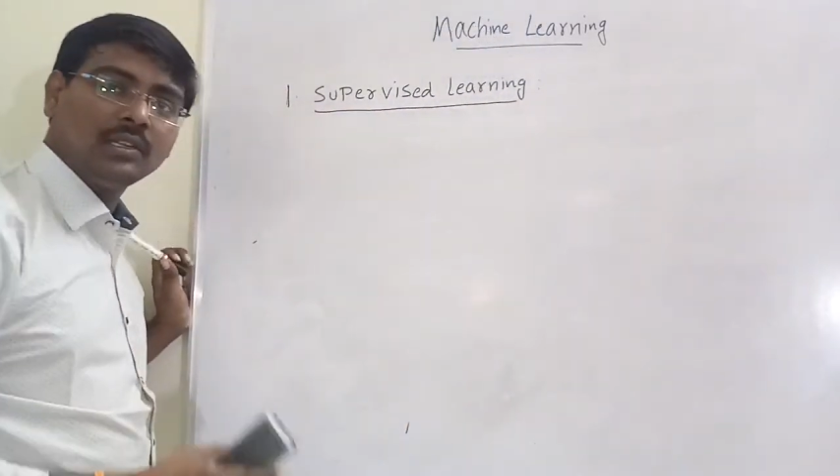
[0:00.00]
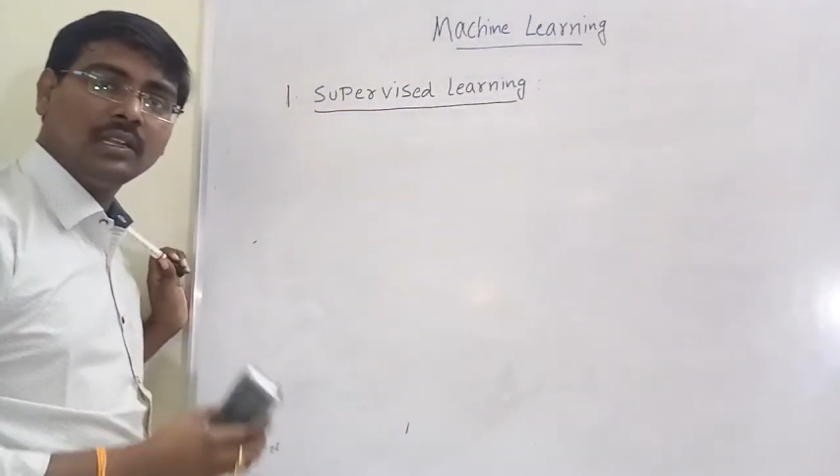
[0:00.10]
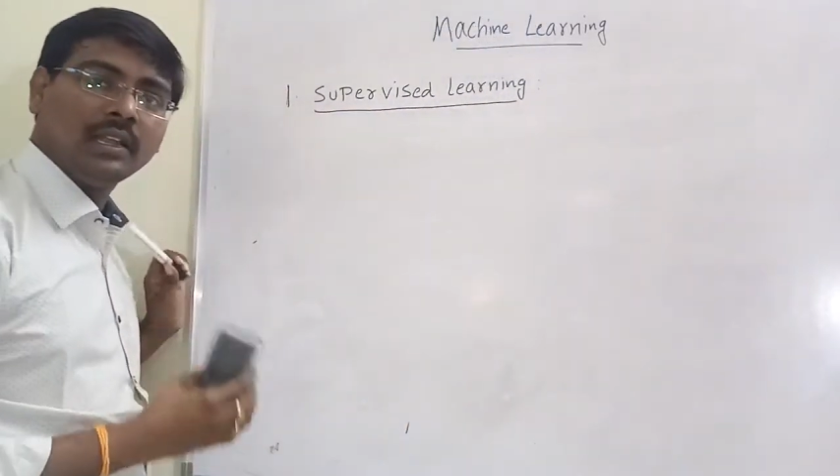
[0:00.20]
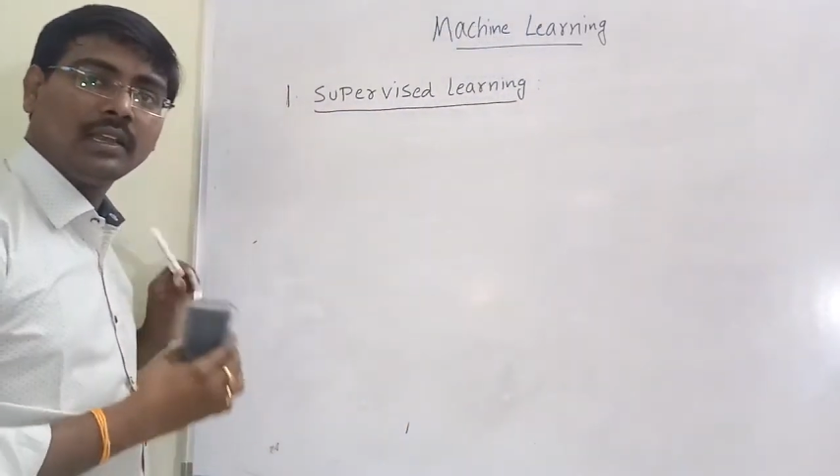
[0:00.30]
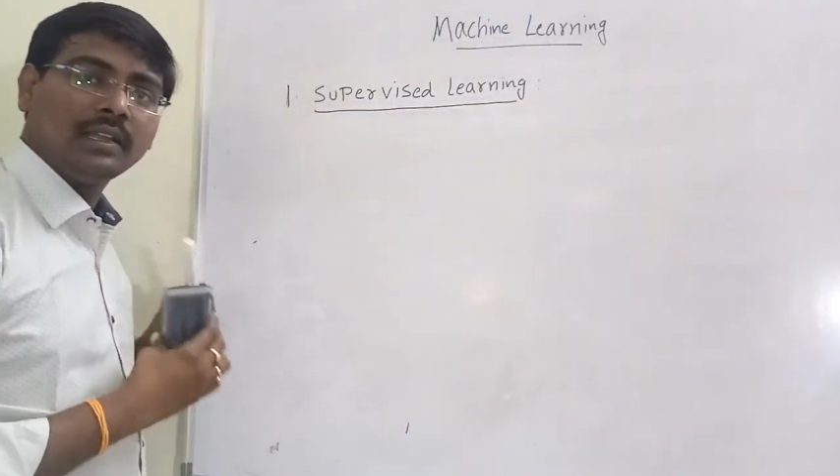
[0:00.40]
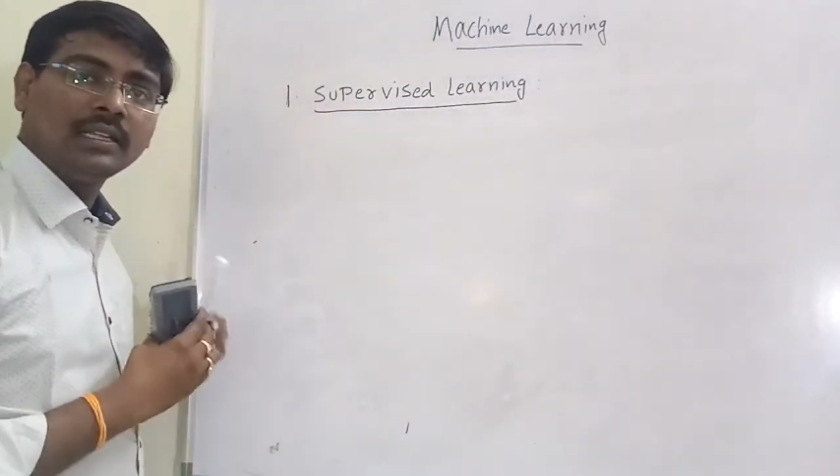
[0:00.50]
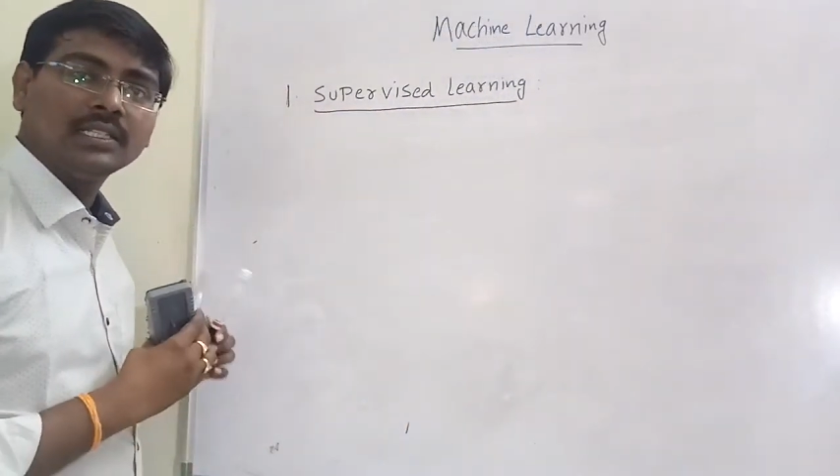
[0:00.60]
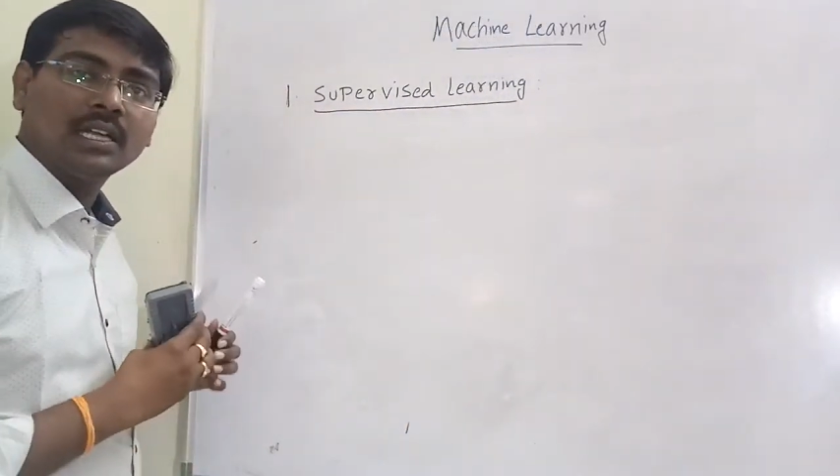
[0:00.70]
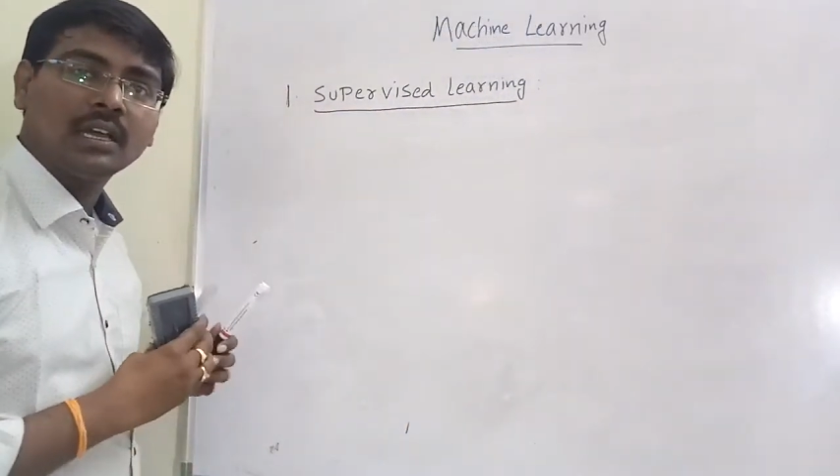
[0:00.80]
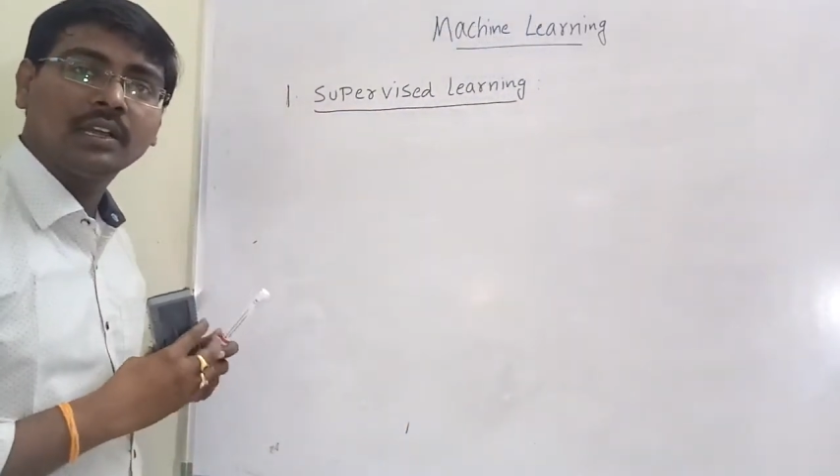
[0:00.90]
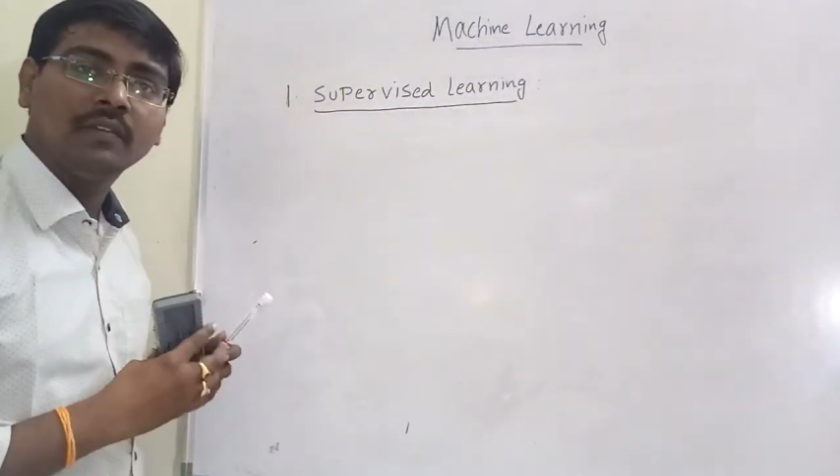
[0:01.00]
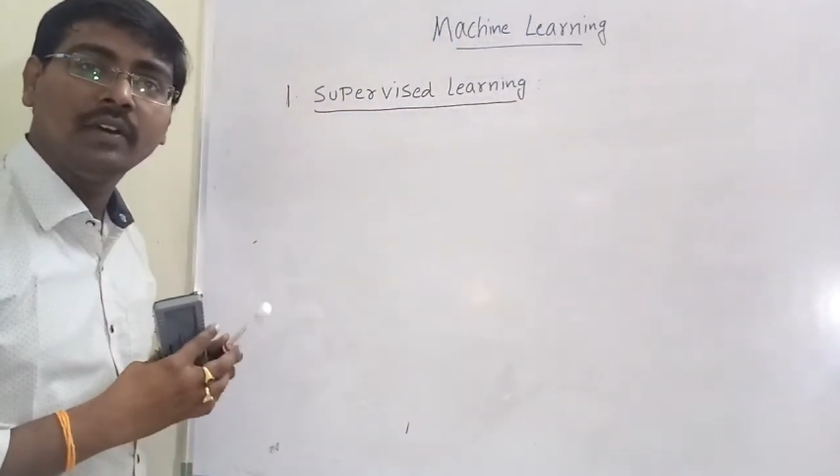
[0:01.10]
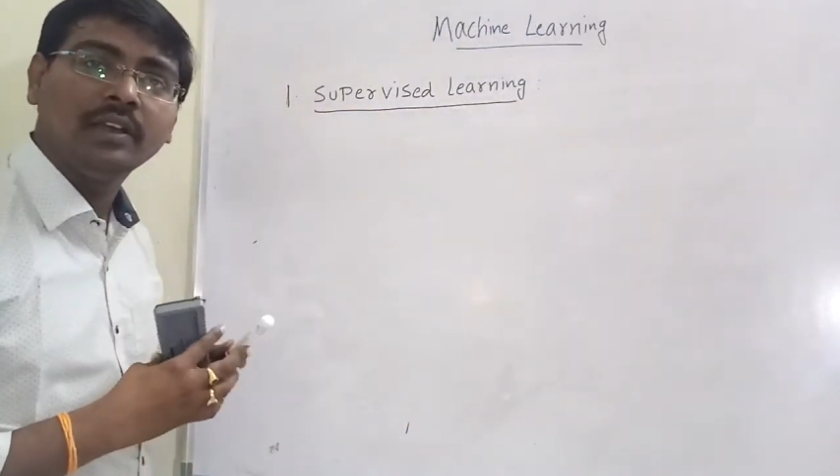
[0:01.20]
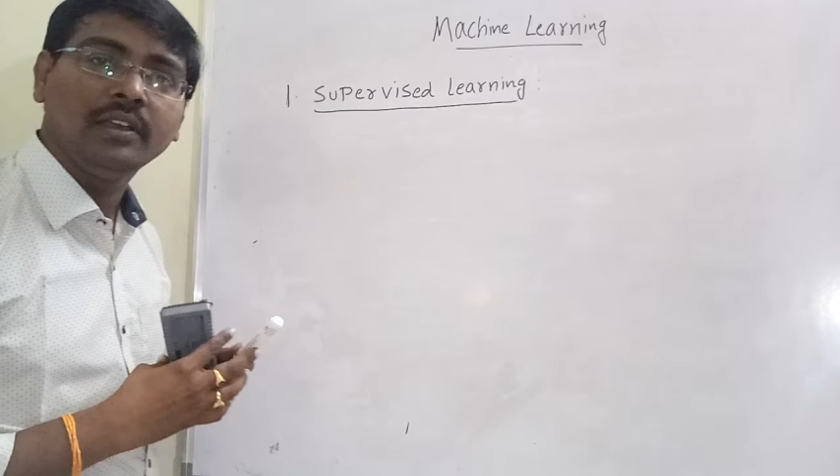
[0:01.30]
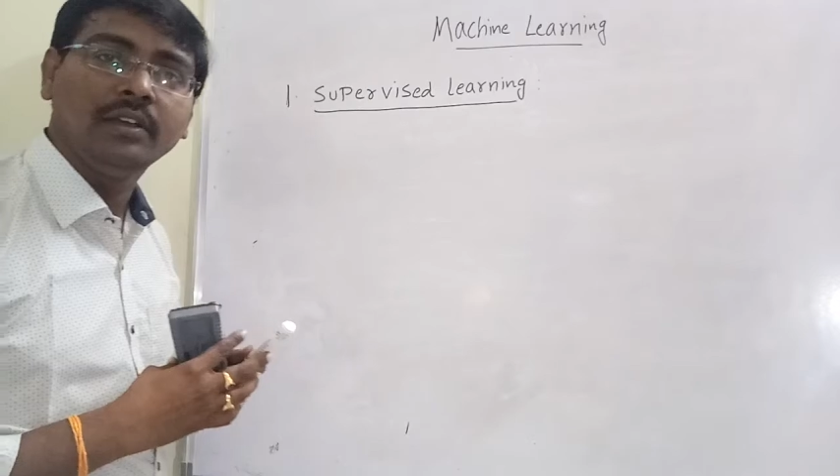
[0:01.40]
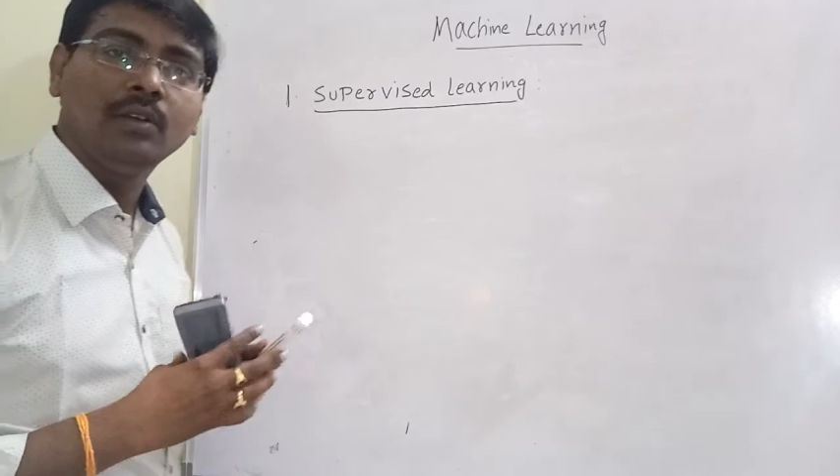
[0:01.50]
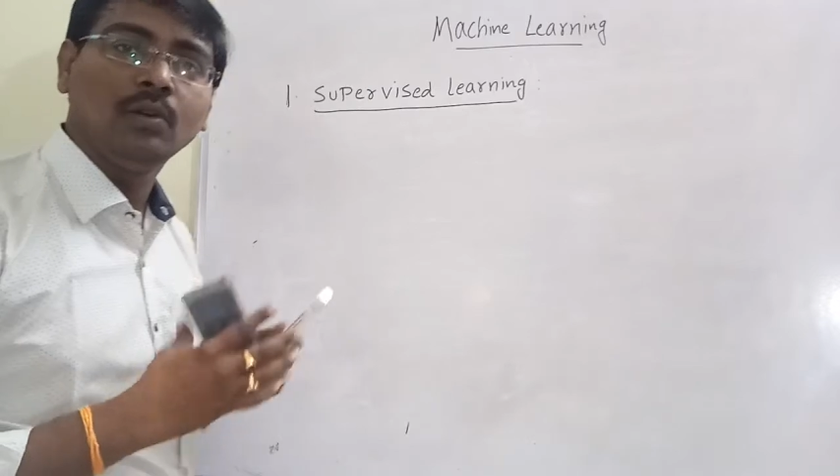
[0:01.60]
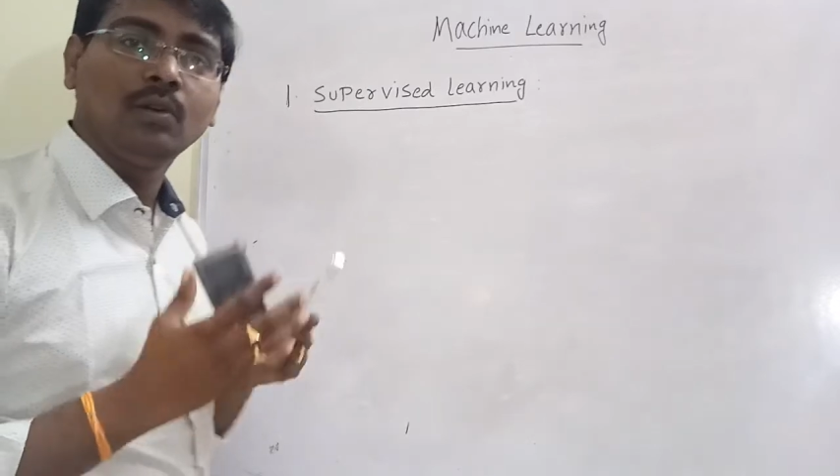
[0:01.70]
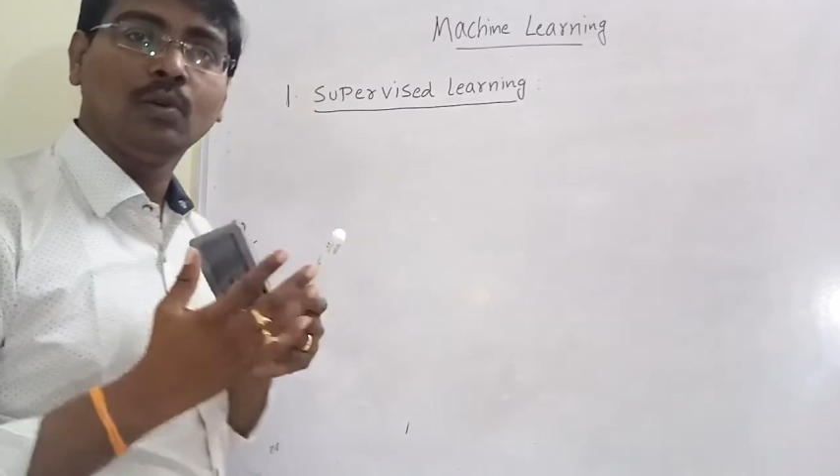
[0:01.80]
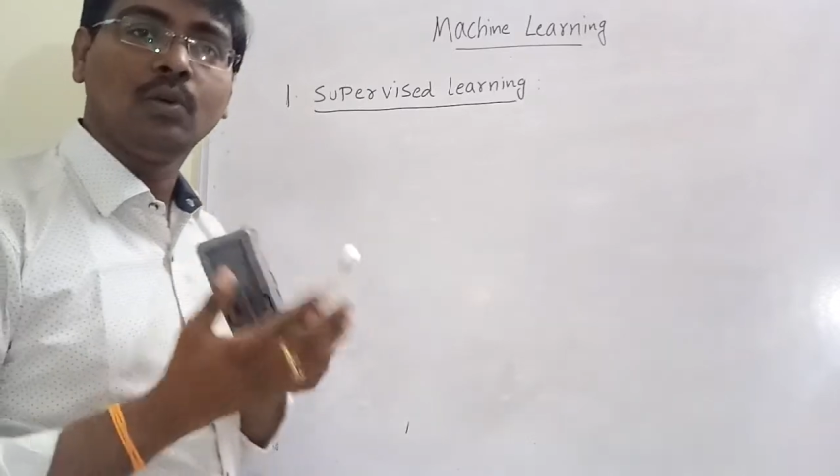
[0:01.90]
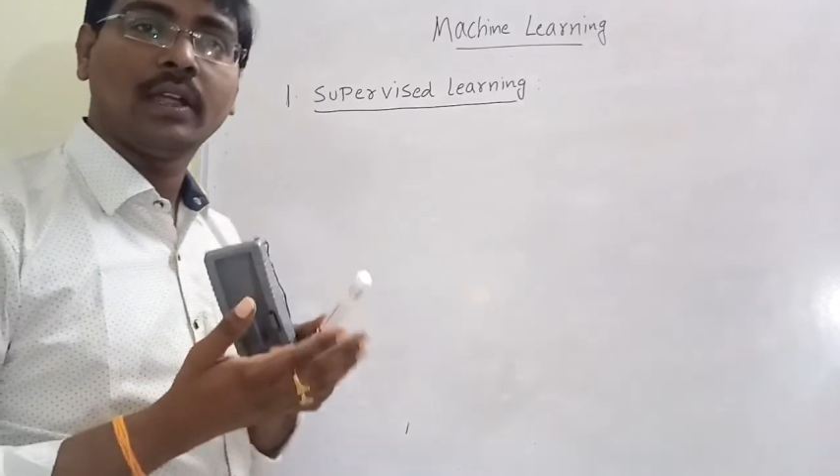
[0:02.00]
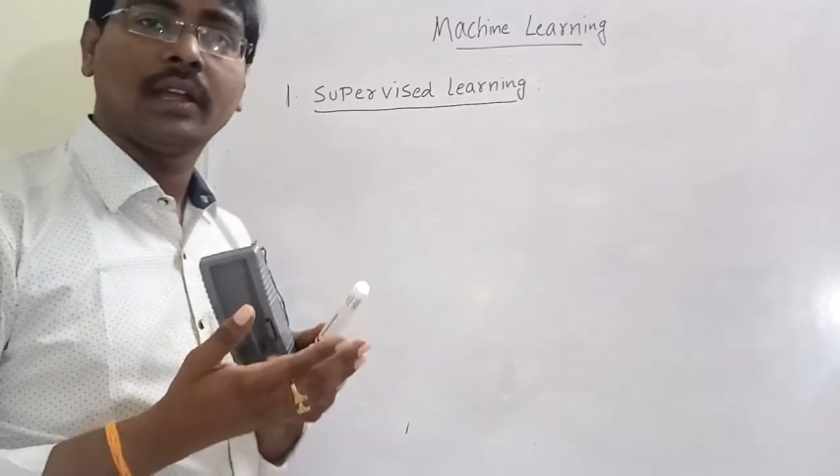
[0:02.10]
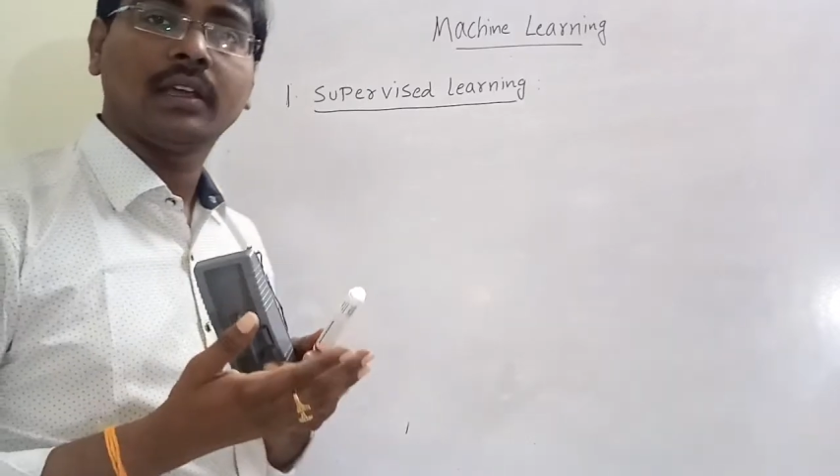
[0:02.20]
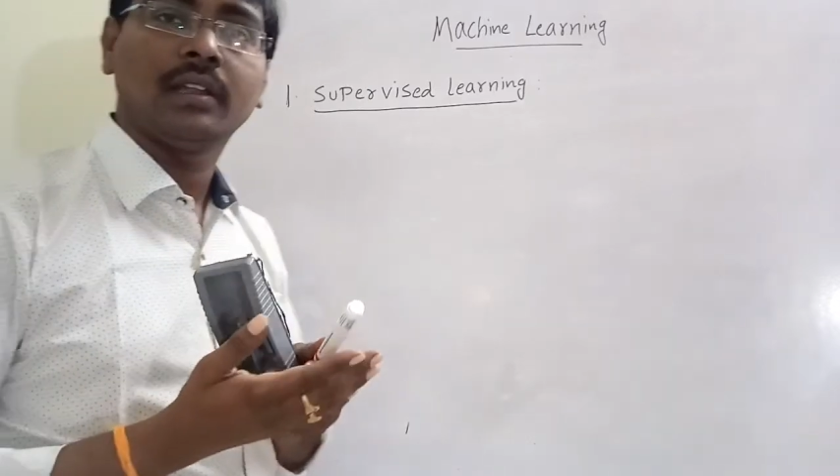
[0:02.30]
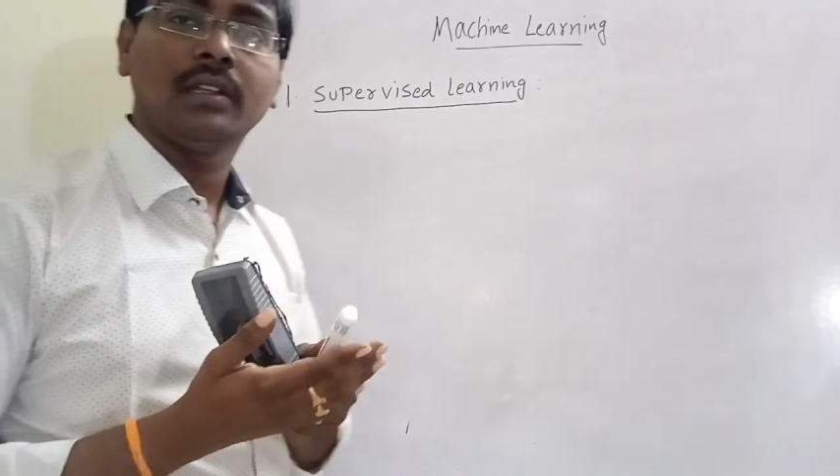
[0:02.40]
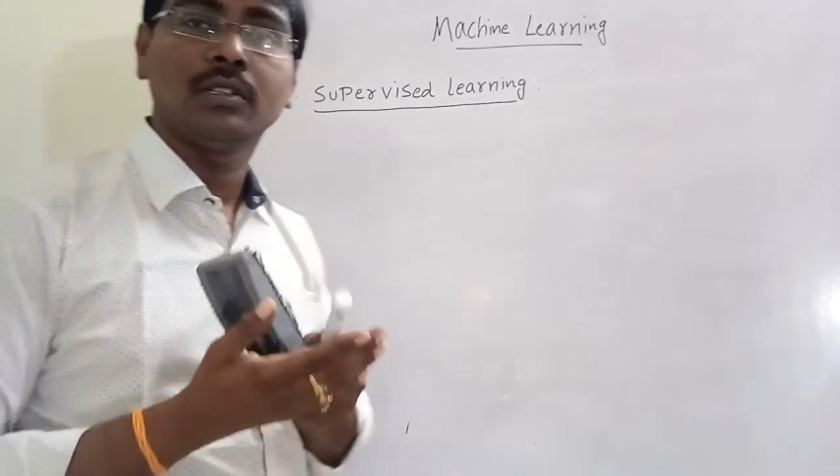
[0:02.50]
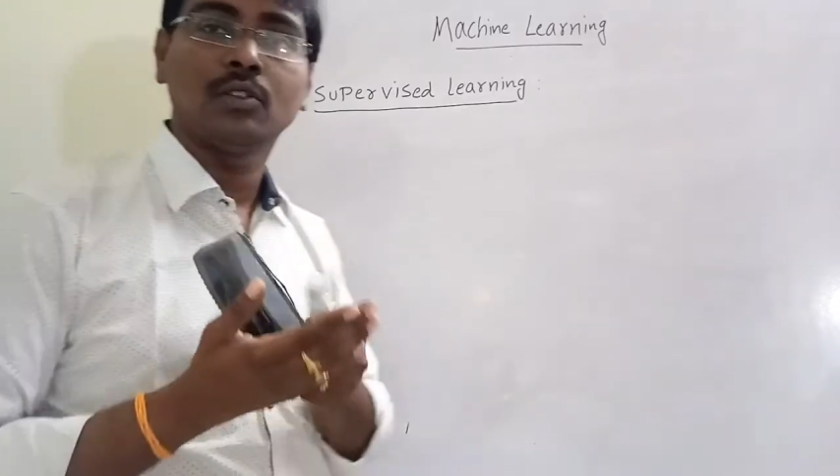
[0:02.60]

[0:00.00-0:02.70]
learnings are divided into 2 categories.